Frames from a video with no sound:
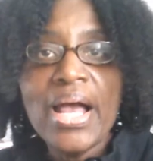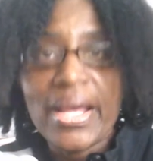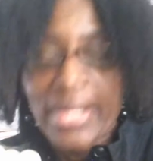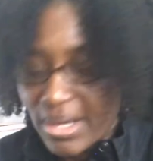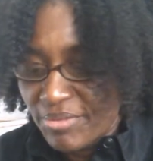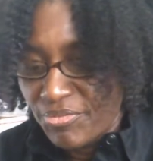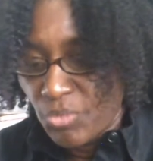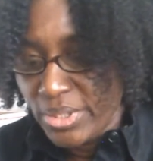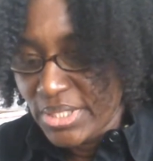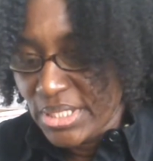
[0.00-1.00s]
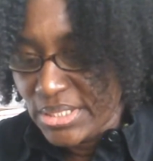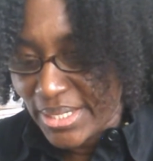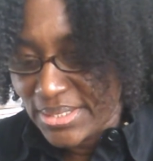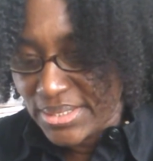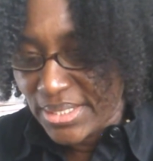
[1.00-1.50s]
and I got 4 of these.
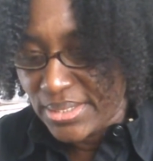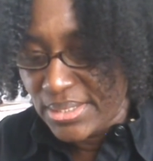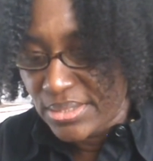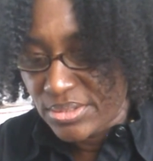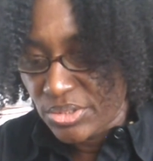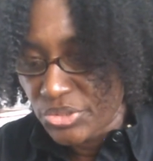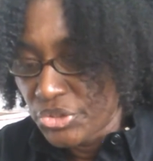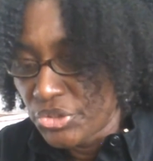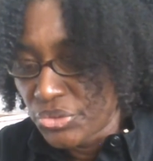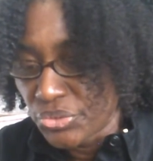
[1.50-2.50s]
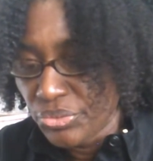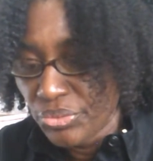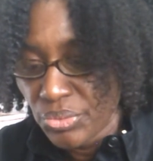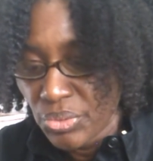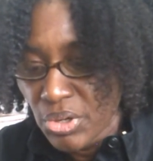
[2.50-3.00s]
Like I said, these are new
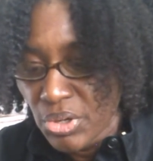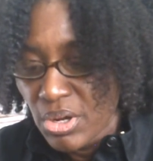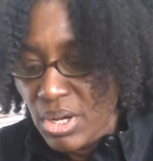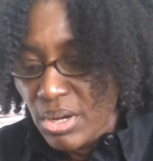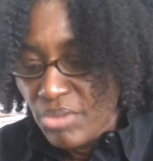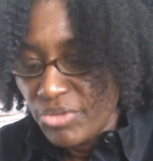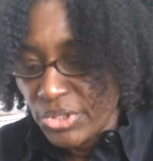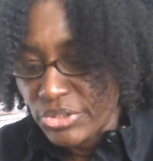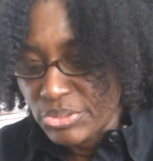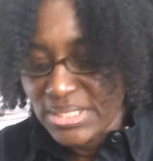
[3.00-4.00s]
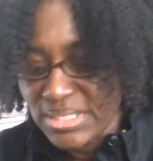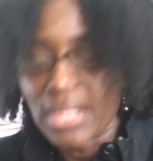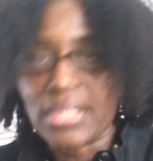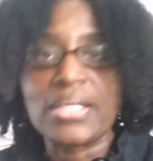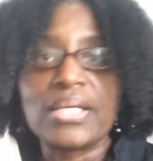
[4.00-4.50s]
for the Christmas
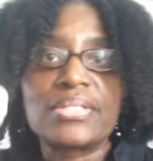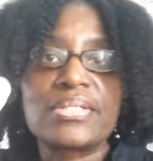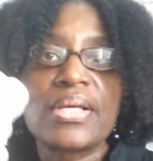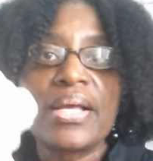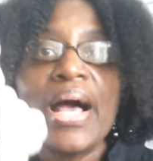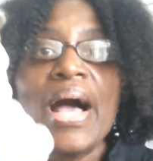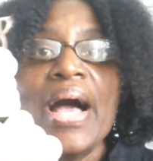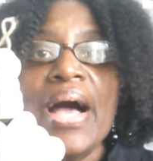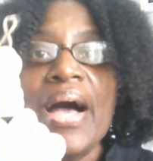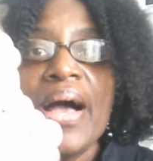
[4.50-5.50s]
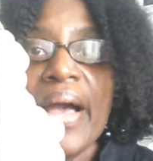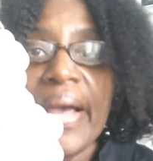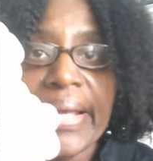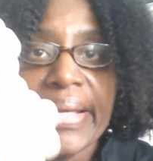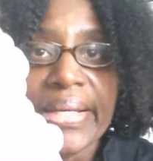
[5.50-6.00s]
holidays,
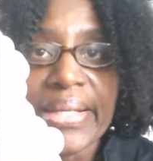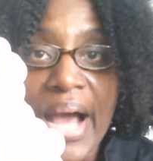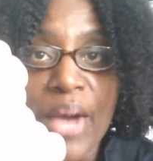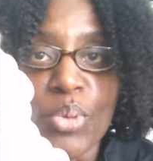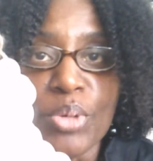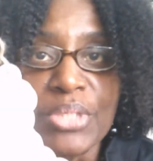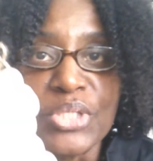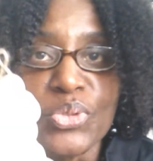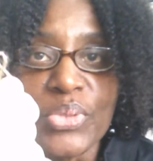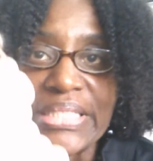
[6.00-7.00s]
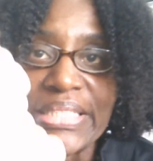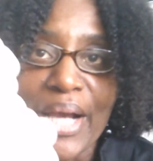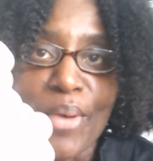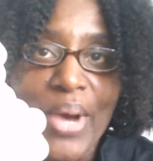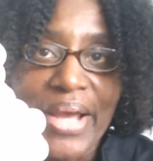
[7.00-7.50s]
and I will be doing a
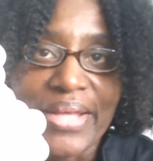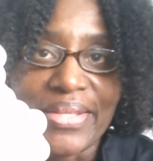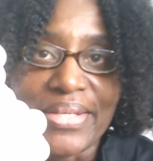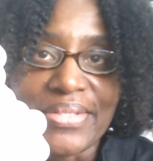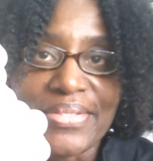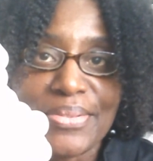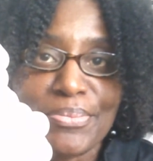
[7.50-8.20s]
DIY on this.